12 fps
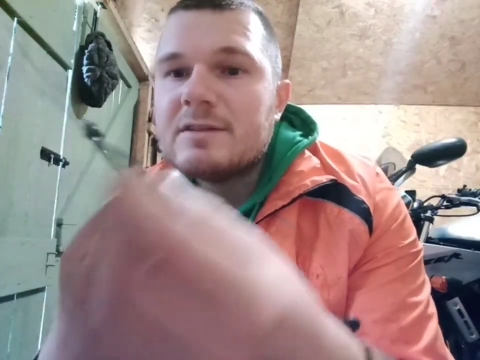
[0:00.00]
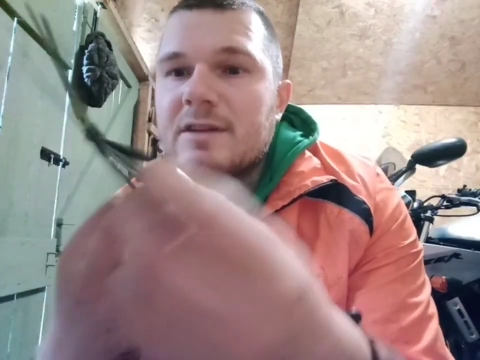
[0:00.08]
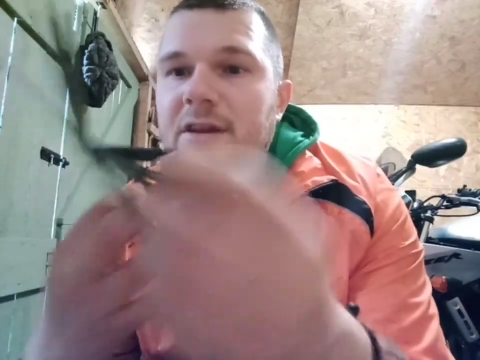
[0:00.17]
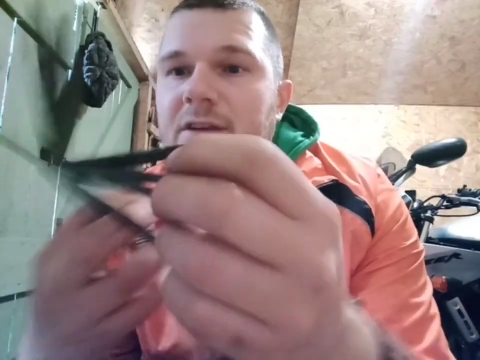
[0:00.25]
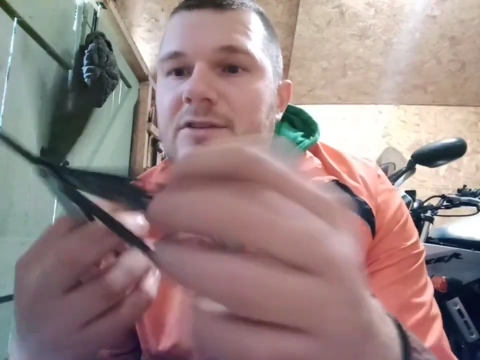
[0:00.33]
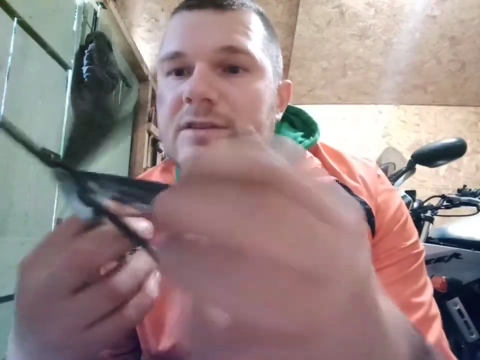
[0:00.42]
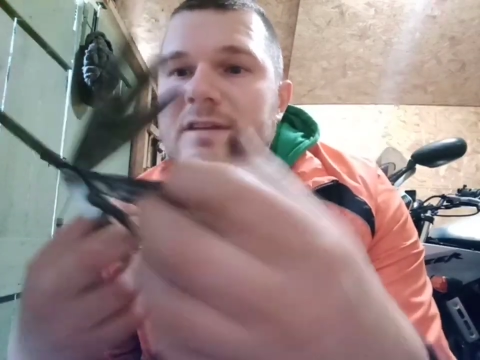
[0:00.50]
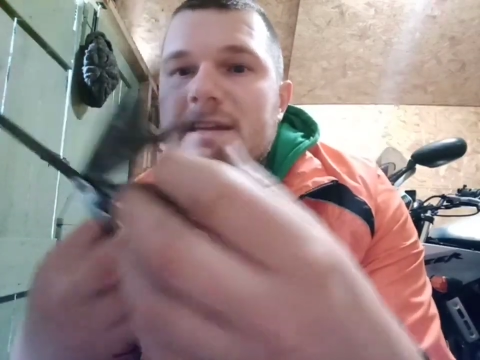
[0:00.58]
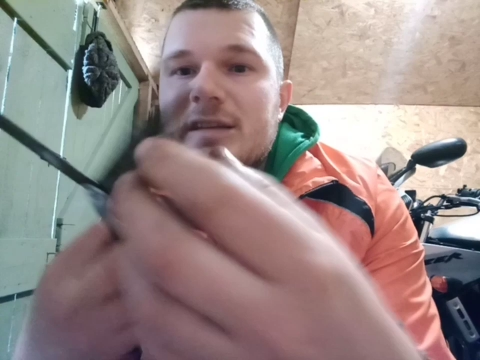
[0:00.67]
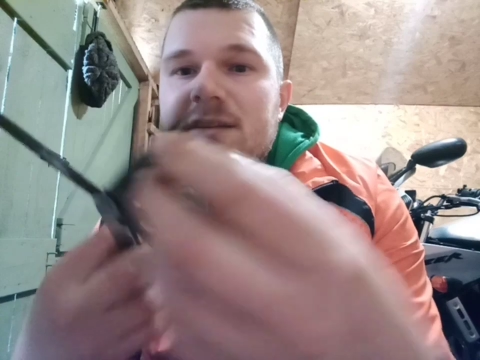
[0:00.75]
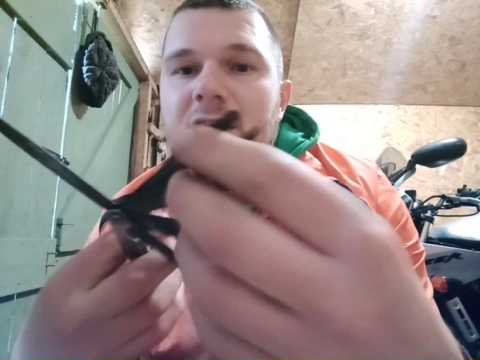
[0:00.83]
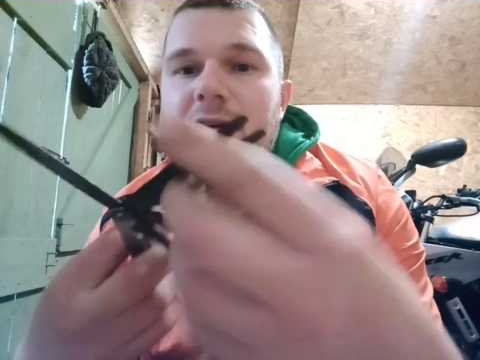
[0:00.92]
so you just
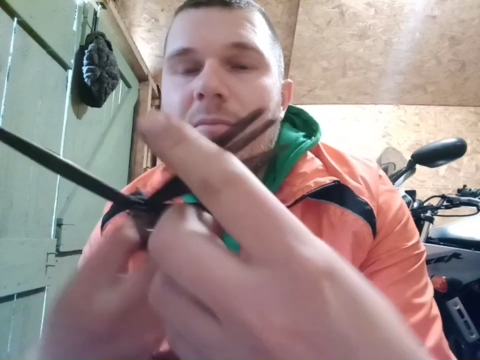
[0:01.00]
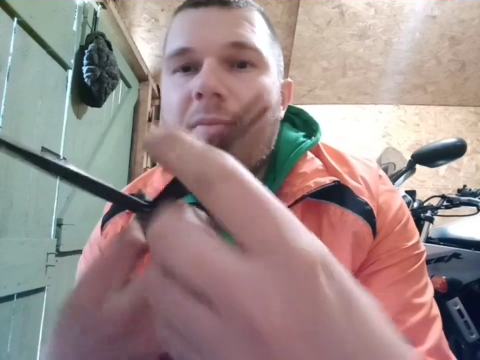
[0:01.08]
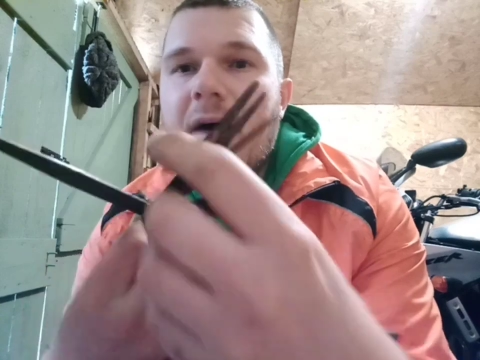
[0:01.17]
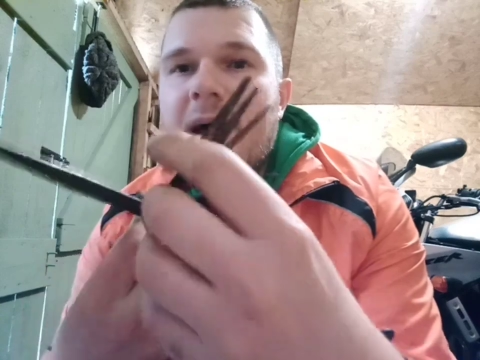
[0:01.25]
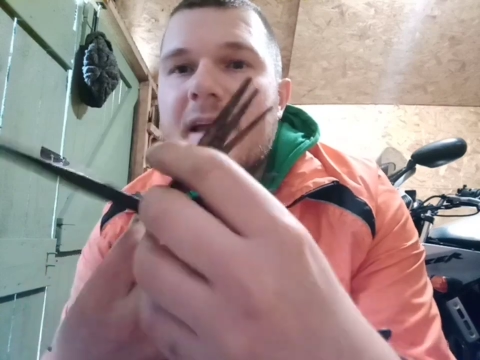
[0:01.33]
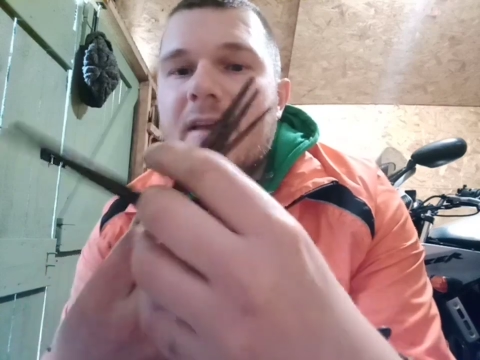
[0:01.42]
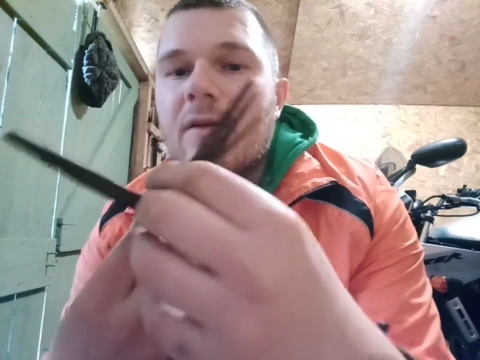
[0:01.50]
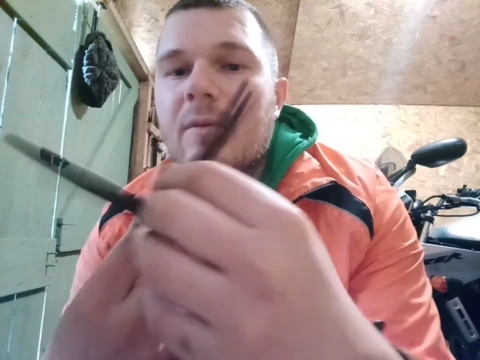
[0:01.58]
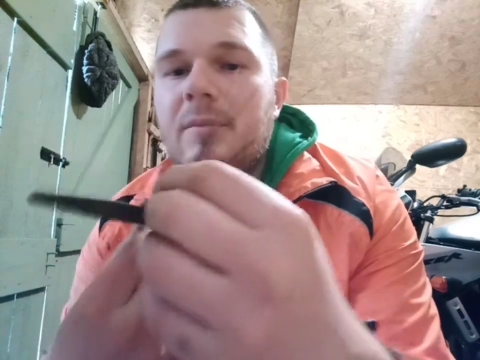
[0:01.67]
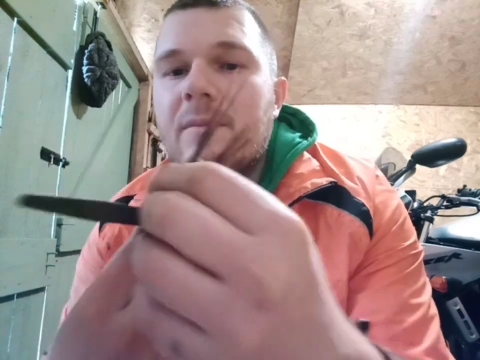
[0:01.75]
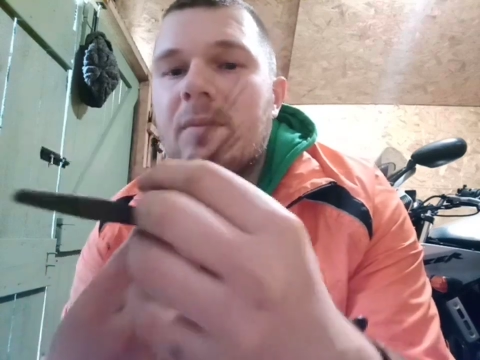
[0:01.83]
need to combine them.